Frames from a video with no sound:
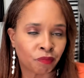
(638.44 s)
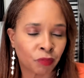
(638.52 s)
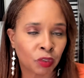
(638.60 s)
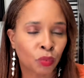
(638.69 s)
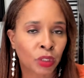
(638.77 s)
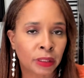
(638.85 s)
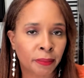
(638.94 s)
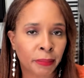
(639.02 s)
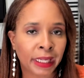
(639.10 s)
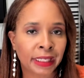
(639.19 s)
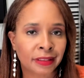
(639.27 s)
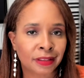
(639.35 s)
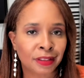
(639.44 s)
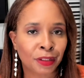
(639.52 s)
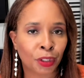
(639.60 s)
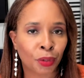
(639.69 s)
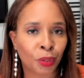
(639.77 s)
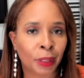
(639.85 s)
would make, you
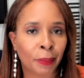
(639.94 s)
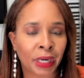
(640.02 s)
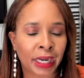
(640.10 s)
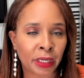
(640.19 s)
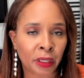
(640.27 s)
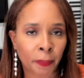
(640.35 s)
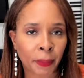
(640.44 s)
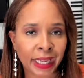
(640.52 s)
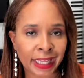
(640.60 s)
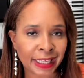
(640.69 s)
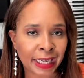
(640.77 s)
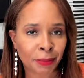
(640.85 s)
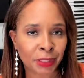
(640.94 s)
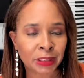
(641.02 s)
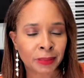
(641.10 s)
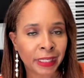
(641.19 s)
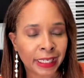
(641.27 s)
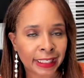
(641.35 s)
know, a buyer pay that much
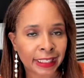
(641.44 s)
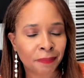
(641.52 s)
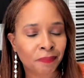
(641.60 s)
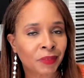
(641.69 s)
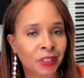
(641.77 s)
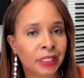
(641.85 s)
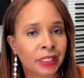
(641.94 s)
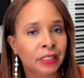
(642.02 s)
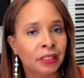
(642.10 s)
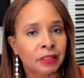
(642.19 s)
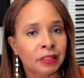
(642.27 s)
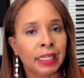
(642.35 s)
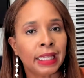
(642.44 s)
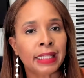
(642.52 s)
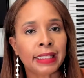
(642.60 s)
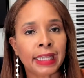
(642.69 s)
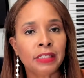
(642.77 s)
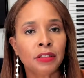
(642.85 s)
money. And
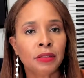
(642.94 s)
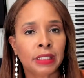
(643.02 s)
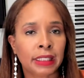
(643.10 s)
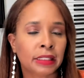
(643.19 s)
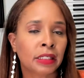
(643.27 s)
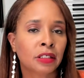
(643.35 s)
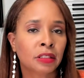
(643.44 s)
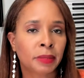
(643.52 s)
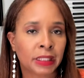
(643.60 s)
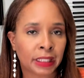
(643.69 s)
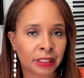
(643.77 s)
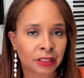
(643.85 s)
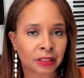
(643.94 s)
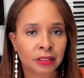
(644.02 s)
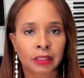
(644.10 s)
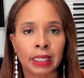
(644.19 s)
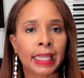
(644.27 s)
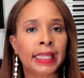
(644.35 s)
they do get a little bit under.
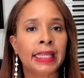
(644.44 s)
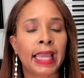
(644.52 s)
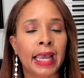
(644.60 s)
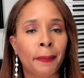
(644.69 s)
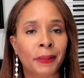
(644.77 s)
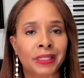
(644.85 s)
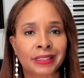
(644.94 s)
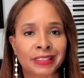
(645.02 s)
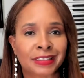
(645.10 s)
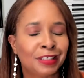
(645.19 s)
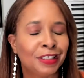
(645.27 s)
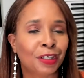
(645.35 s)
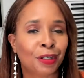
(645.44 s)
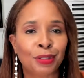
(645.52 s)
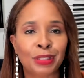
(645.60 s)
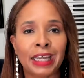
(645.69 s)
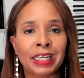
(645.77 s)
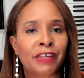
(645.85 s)
It happens. You know,
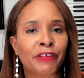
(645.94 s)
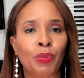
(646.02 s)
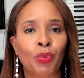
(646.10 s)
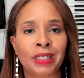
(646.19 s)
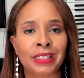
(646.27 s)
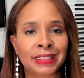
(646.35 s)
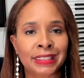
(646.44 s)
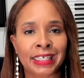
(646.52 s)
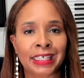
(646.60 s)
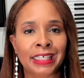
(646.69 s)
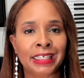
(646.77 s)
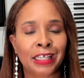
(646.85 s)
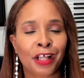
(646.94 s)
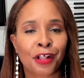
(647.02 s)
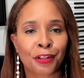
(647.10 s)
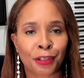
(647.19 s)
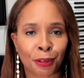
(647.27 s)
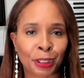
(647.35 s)
not everyone is getting
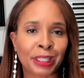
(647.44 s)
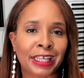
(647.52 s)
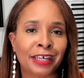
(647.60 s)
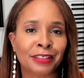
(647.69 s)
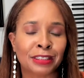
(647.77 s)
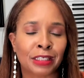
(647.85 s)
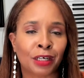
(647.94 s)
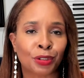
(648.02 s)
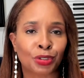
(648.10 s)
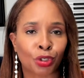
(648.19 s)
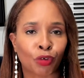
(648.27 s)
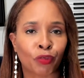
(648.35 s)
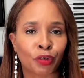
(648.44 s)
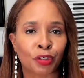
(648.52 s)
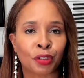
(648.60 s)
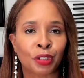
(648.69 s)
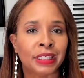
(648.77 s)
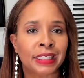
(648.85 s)
$30,000
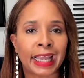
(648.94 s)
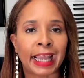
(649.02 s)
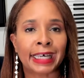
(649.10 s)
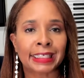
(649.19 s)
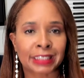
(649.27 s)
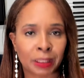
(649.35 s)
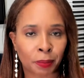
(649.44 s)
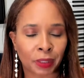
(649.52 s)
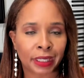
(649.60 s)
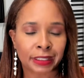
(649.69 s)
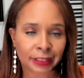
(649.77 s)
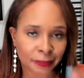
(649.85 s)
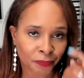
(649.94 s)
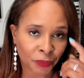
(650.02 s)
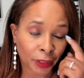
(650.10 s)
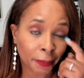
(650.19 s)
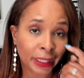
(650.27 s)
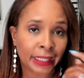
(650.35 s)
over asking price.
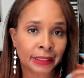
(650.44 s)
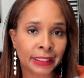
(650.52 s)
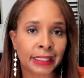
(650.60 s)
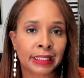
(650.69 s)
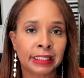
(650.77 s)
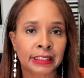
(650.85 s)
But it is